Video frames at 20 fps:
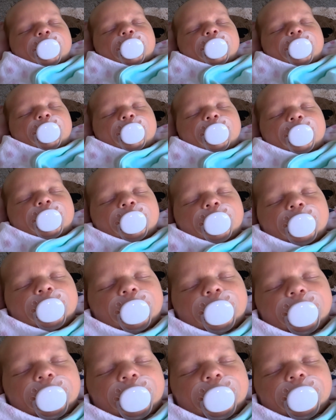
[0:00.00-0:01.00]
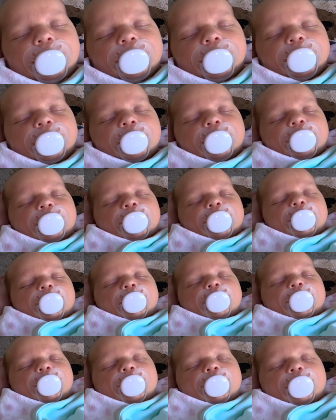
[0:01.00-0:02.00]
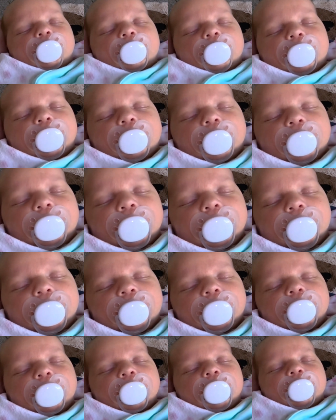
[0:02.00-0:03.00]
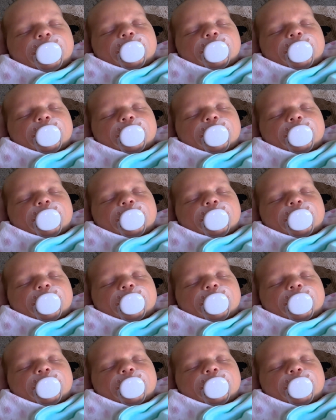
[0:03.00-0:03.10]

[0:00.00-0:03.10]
and Laurie was in the midst of an account of a students' festival